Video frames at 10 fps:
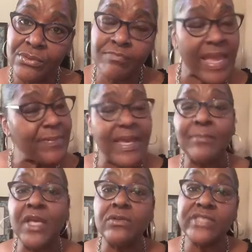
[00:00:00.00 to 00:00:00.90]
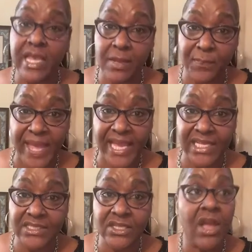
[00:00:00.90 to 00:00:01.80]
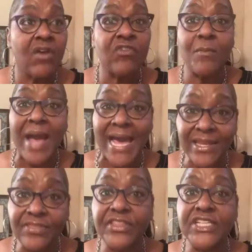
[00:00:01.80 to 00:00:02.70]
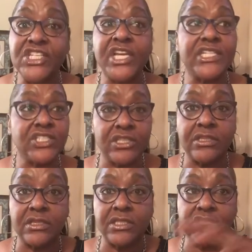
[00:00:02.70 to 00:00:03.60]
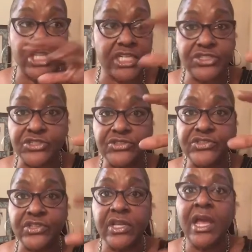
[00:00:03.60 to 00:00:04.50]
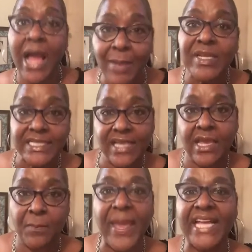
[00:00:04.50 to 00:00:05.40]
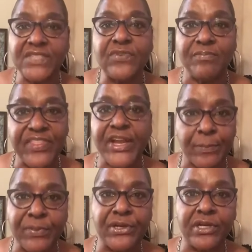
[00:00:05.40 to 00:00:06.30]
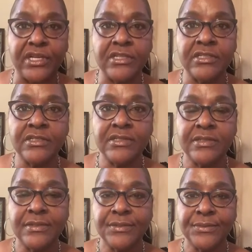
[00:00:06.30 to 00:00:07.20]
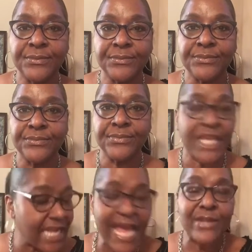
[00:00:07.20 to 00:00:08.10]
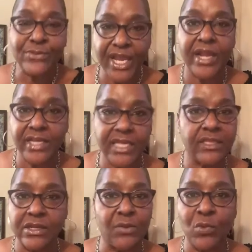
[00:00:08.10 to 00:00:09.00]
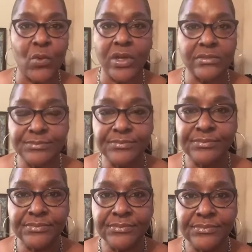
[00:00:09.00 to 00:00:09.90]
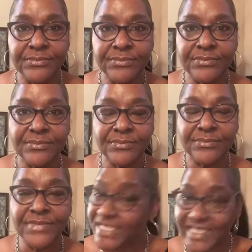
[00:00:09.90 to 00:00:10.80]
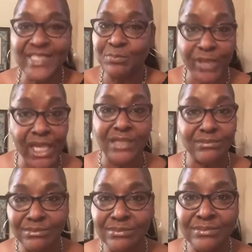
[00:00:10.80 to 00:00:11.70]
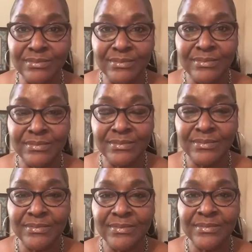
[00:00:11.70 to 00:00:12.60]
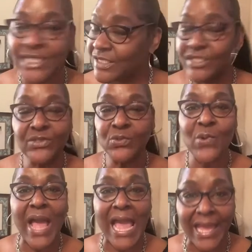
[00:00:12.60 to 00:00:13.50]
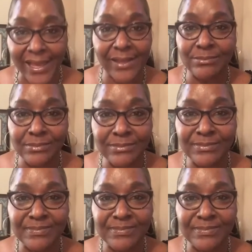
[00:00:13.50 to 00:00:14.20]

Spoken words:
Maybe I'm going to take a page from out of the judgers. I'm going to take a page from their book. And I don't care neither no more. This is me. This is who I am.